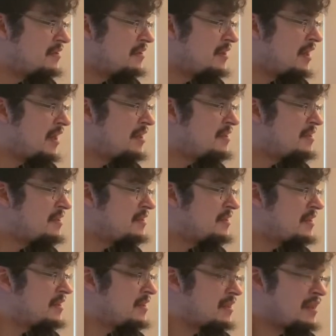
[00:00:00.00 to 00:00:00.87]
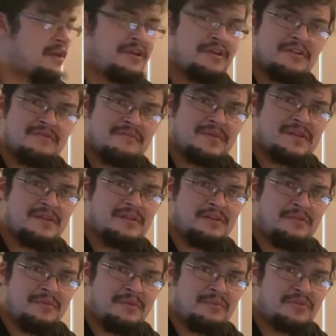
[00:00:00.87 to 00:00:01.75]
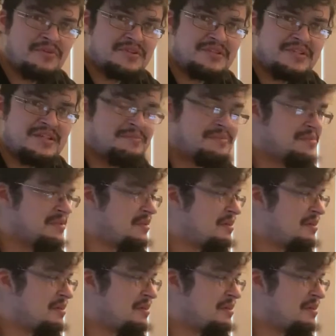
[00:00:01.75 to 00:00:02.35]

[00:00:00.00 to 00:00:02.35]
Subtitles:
Like, I think that could have been a little bit more seen.